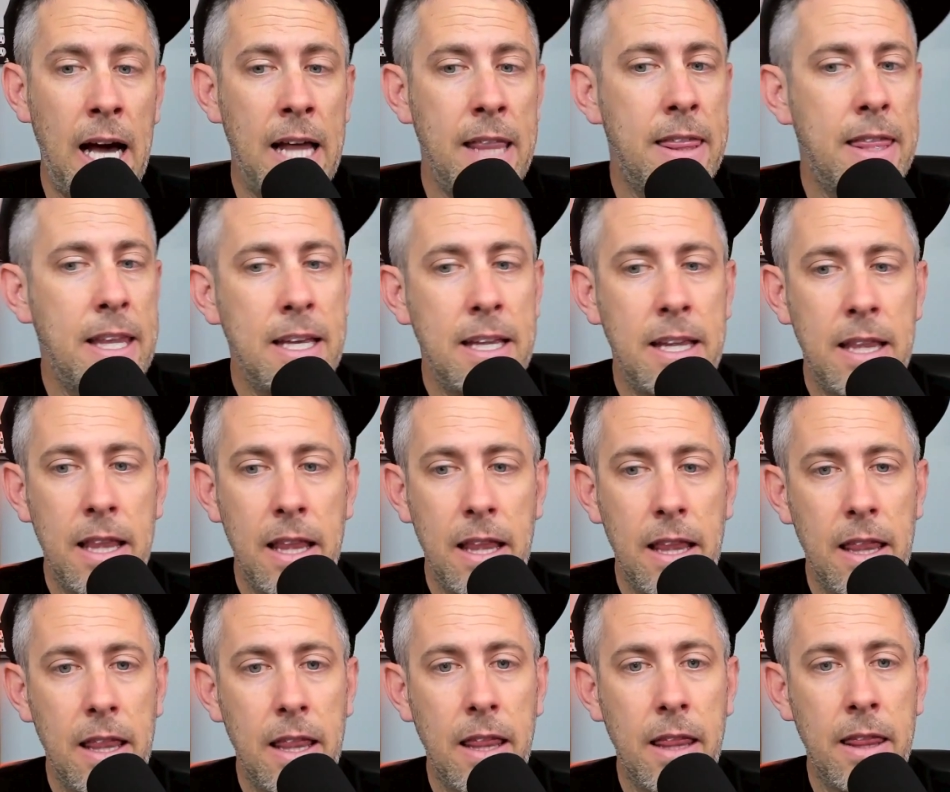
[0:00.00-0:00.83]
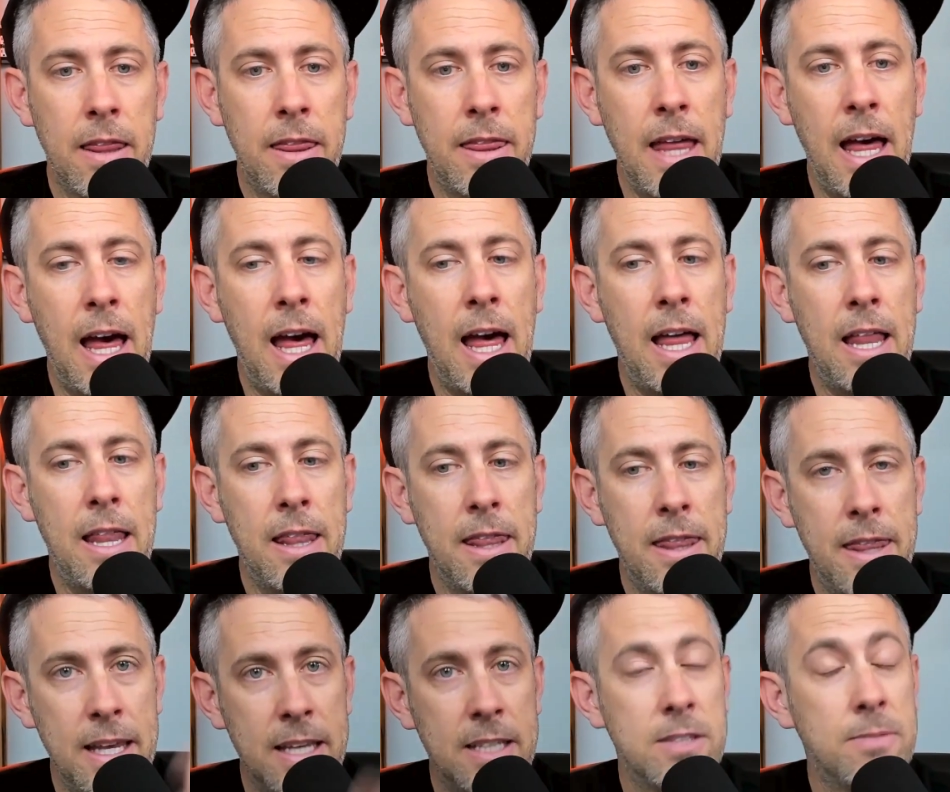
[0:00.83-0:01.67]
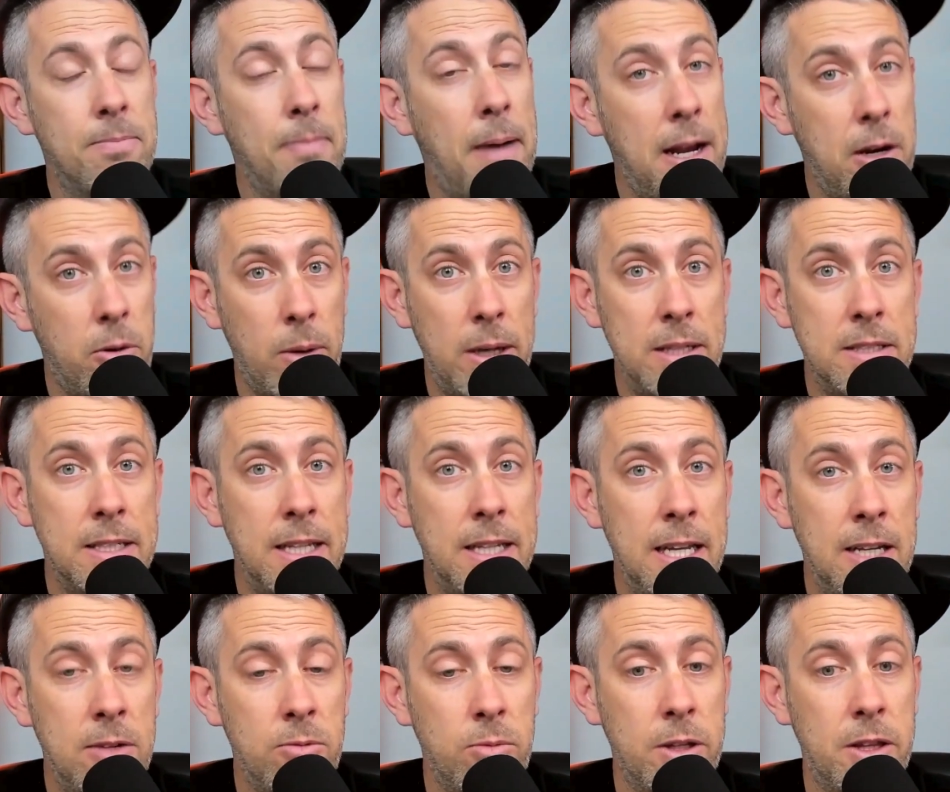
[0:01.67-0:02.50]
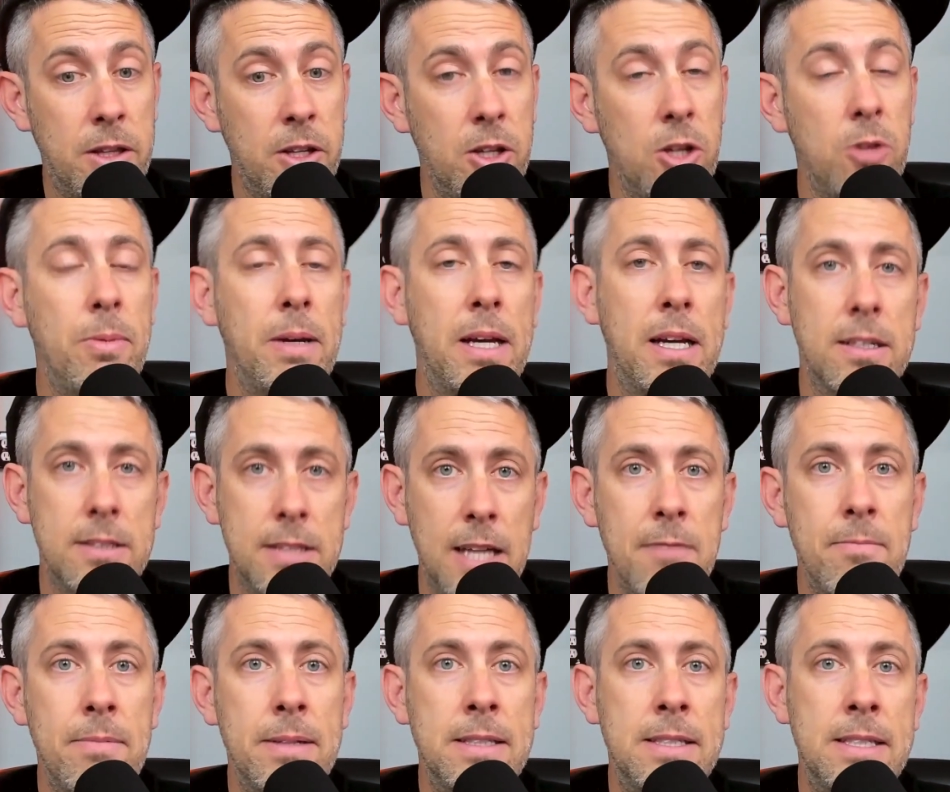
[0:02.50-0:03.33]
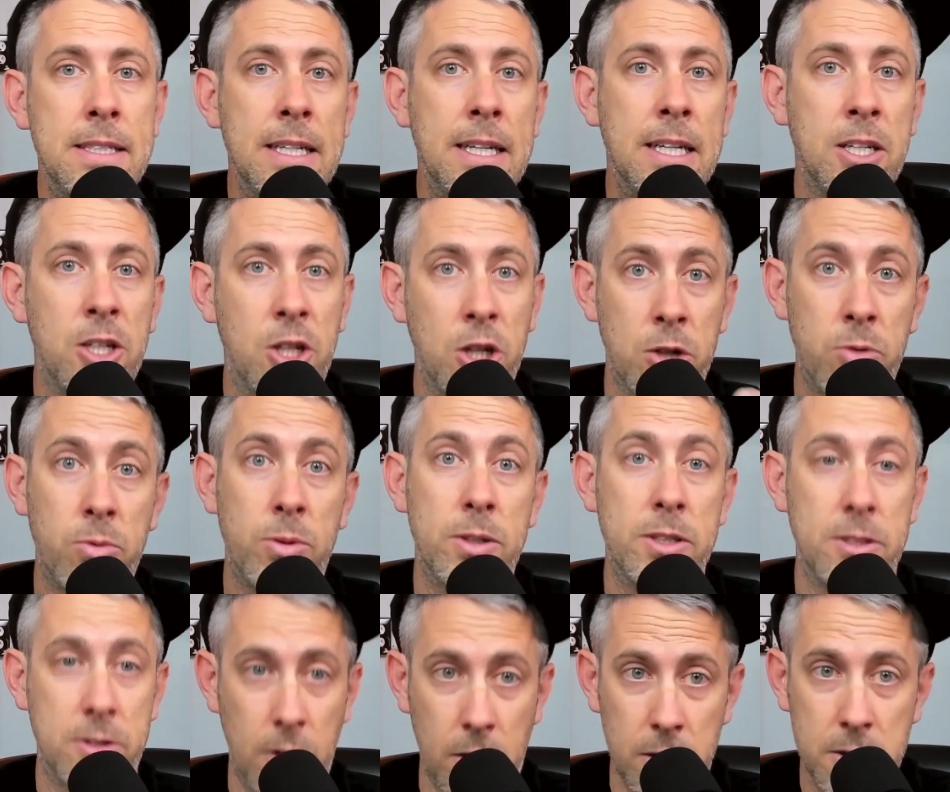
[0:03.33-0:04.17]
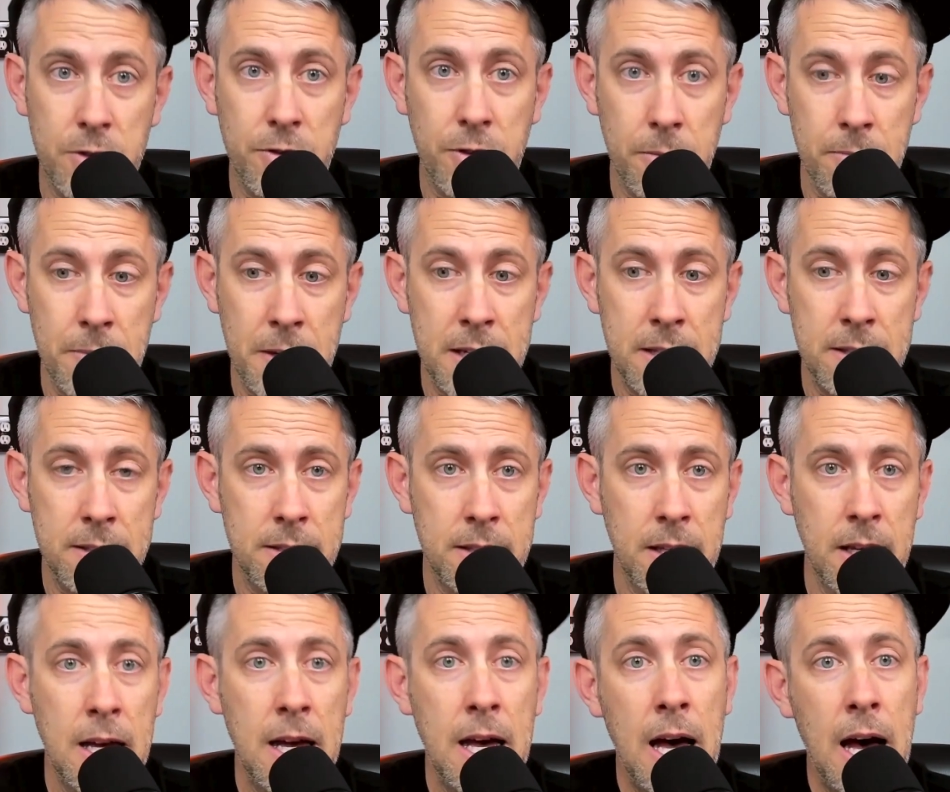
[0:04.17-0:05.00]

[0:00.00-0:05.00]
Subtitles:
think that this might resonate with you because I've been seeing good results from this.